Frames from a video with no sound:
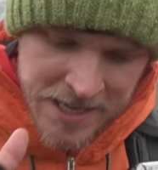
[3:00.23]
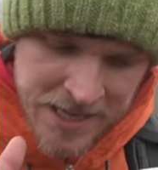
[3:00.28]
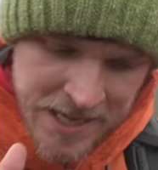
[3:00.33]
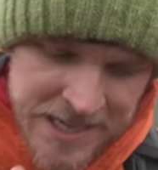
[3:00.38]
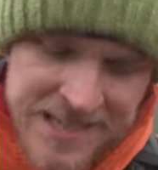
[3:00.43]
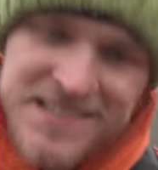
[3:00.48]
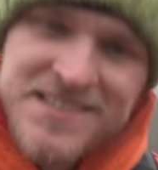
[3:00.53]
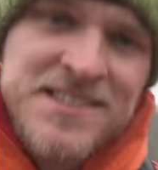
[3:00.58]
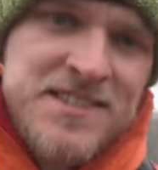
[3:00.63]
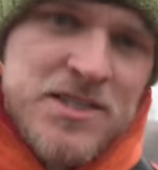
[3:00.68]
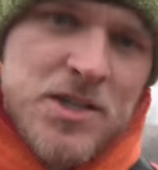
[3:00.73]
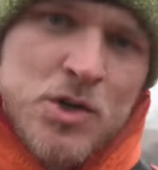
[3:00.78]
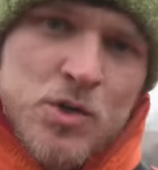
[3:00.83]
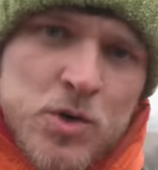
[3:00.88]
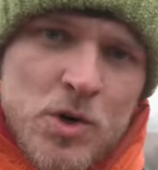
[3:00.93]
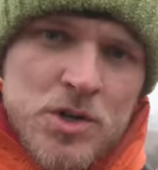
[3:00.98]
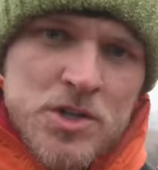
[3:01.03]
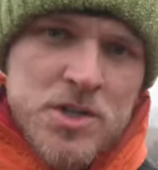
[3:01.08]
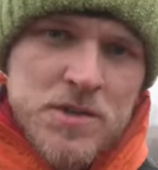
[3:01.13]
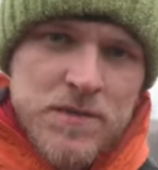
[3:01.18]
And this is the
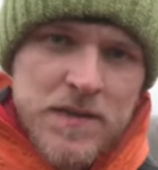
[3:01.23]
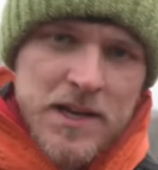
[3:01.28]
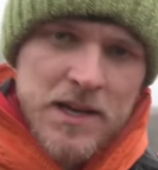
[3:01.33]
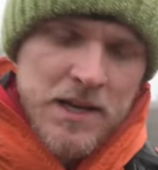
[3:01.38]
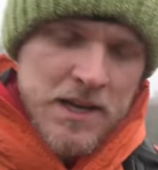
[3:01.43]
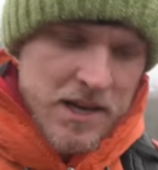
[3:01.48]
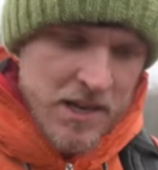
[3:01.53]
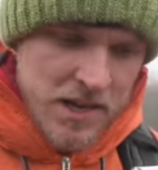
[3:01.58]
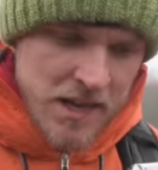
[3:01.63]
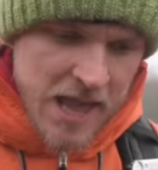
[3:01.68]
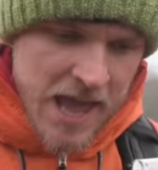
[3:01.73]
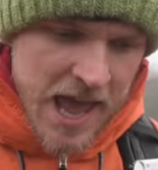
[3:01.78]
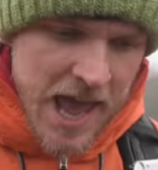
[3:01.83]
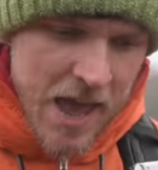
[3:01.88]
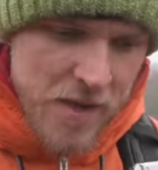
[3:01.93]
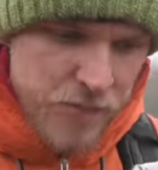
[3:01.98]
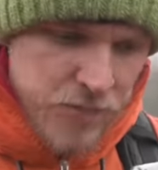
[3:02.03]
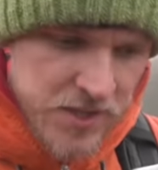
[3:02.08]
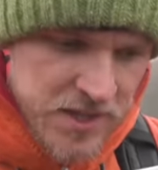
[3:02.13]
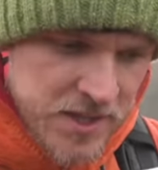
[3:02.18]
crux of it.
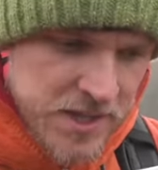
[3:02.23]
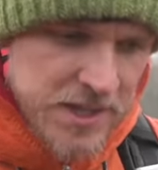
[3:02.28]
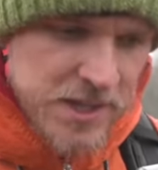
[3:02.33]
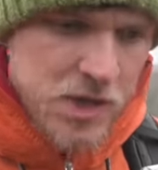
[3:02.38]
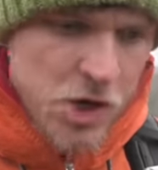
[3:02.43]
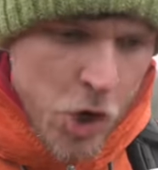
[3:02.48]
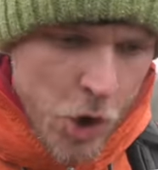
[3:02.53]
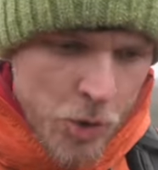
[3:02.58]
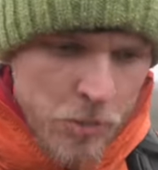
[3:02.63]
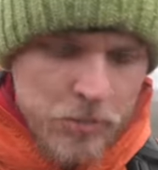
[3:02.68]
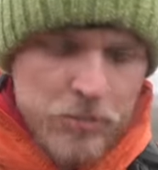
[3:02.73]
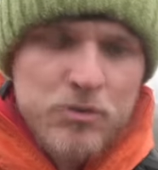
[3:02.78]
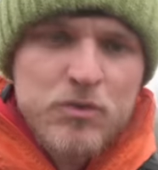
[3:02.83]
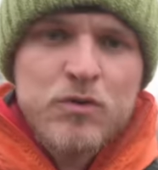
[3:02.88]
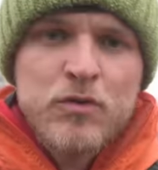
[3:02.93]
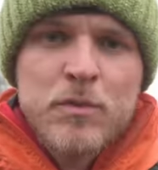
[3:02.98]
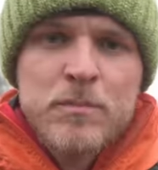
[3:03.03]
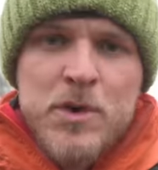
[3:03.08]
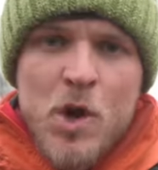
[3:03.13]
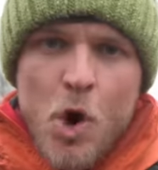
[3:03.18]
Everything comes
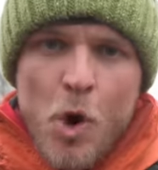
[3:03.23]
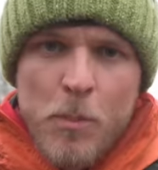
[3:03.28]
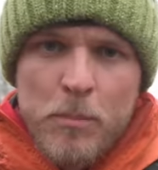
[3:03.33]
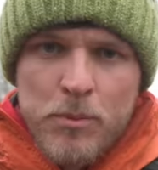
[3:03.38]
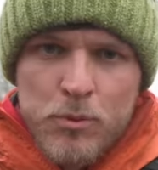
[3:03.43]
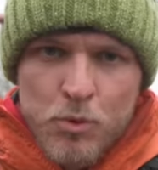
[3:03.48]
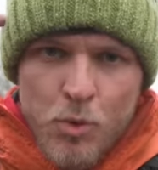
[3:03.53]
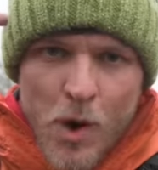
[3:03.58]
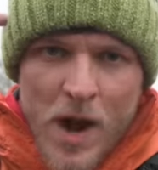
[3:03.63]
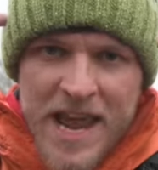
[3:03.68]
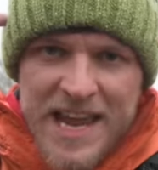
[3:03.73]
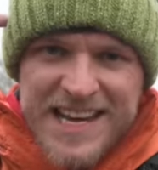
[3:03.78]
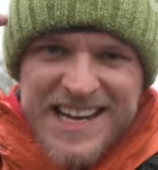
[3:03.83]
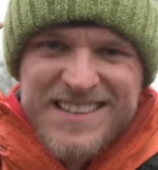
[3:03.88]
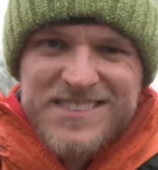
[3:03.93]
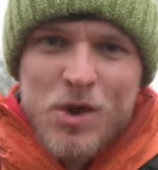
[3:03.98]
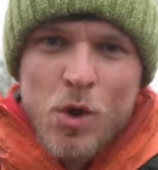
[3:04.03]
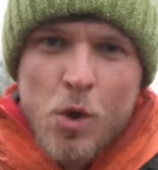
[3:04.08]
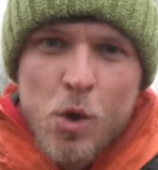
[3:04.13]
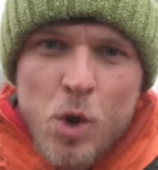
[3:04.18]
from your brain.
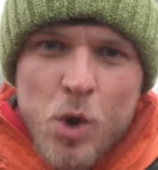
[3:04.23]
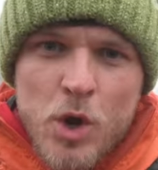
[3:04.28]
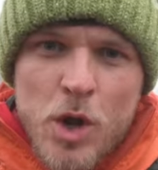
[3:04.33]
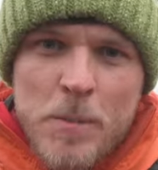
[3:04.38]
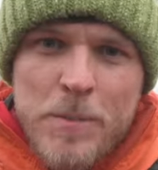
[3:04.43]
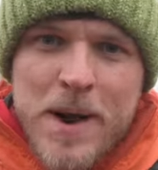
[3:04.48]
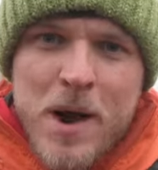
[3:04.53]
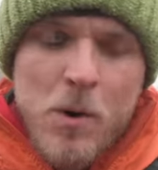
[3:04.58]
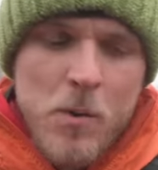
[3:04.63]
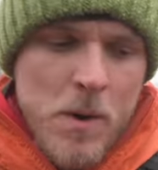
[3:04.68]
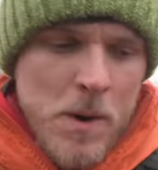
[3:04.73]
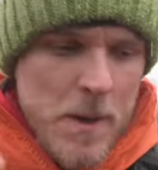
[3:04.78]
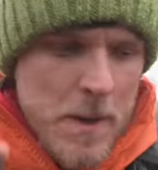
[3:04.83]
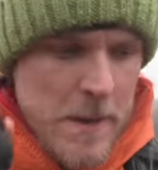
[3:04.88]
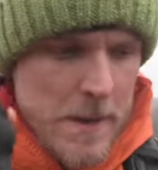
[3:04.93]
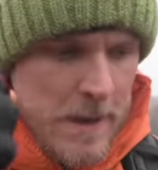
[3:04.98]
It's all about